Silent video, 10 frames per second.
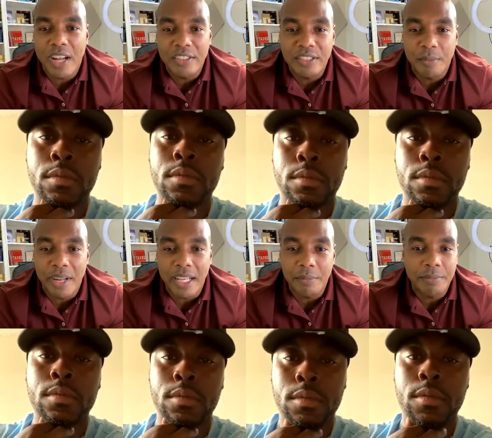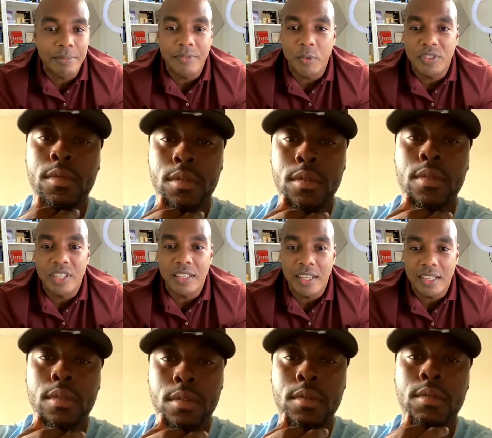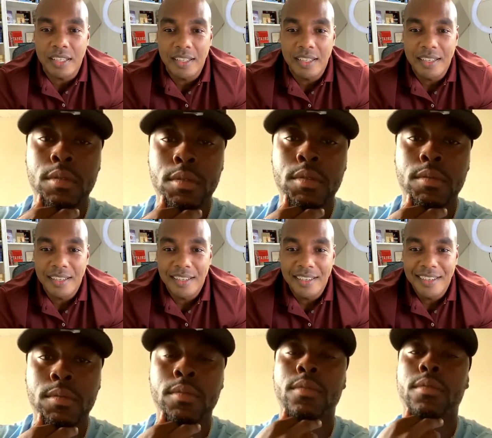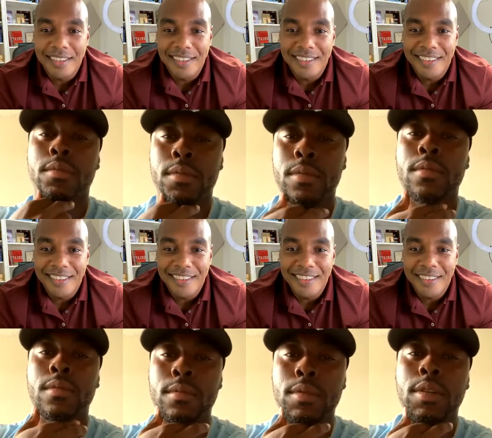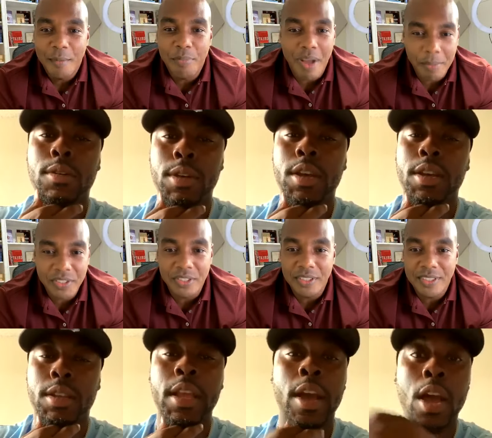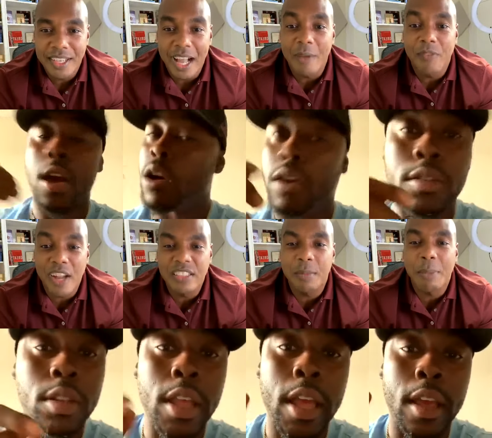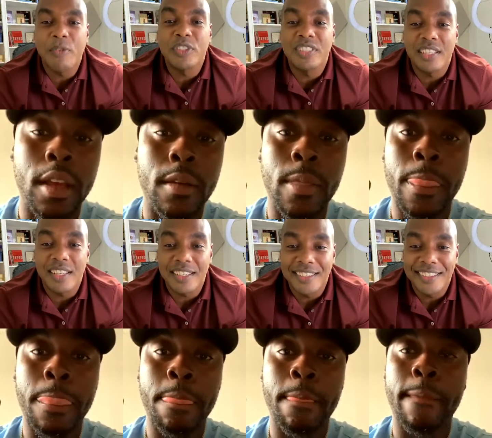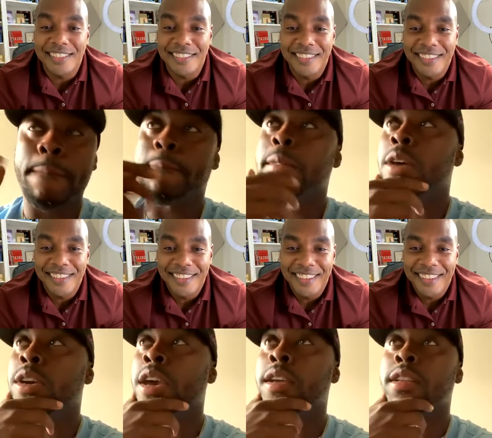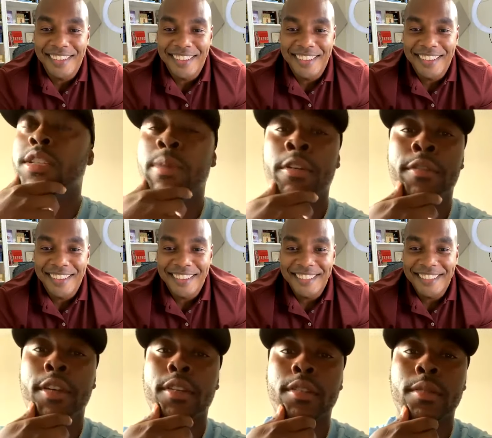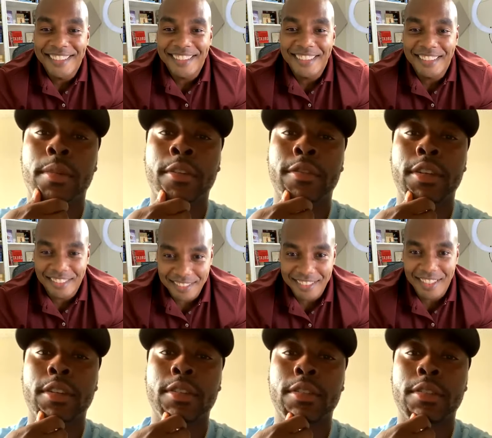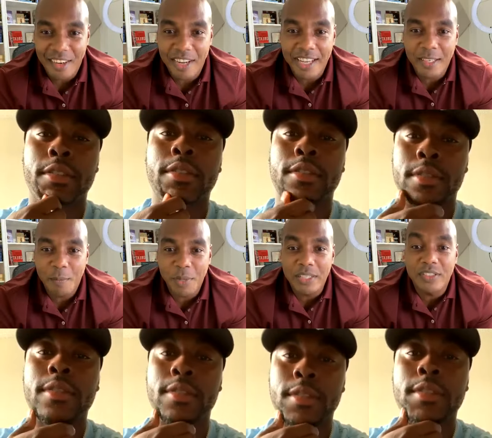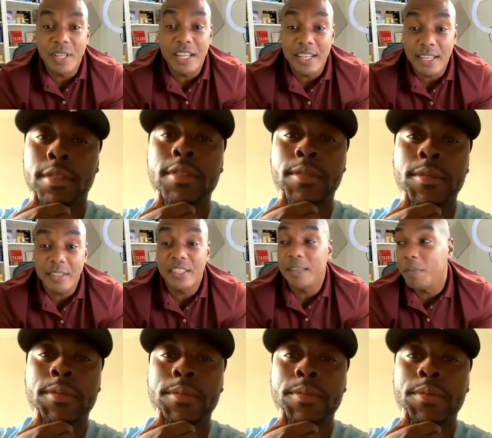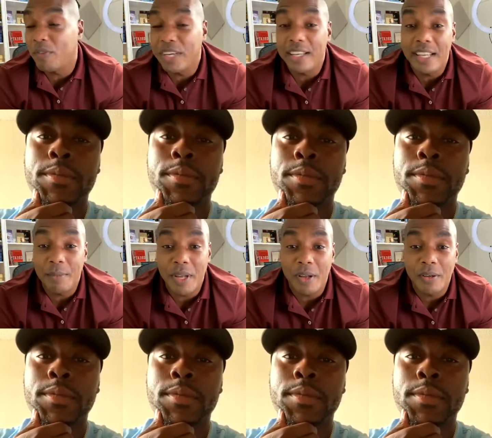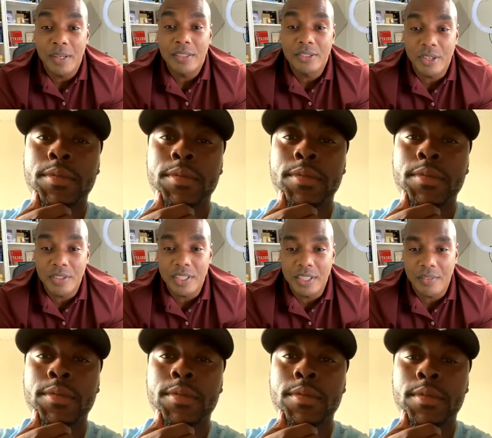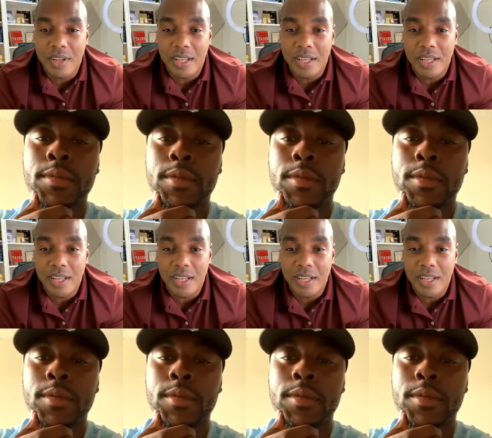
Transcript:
Speaker 1: you somebody before Sunday. Mm. Oh, yeah. Promise you. I'll oh. finding somebody before Sunday.
Speaker 2: Okay, that's perfect. Perfect.
Speaker 1: All right, but send it send me an email service at GovCon